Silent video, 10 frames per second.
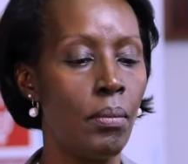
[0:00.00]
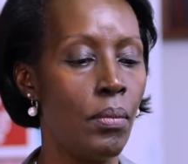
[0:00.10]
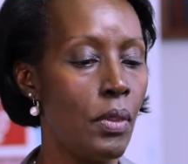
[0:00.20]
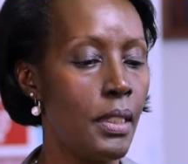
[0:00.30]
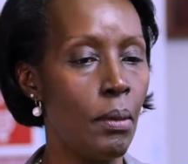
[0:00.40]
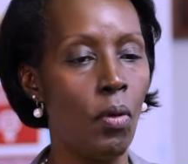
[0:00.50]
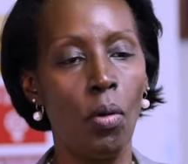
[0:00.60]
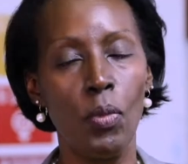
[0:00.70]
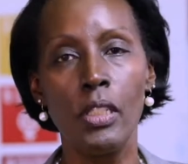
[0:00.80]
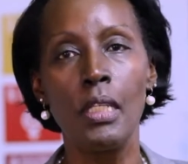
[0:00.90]

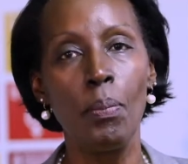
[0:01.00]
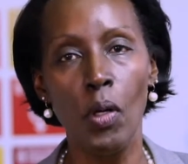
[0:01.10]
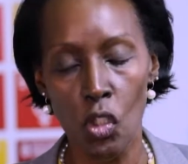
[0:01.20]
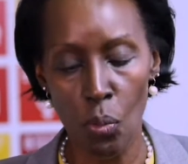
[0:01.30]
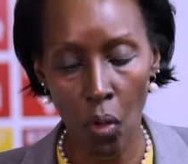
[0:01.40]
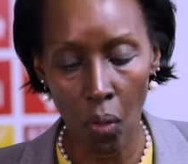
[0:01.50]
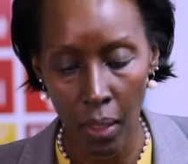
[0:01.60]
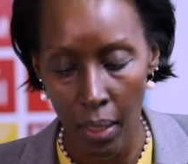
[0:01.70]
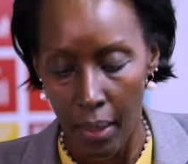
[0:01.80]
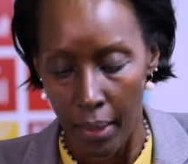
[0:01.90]
multiple small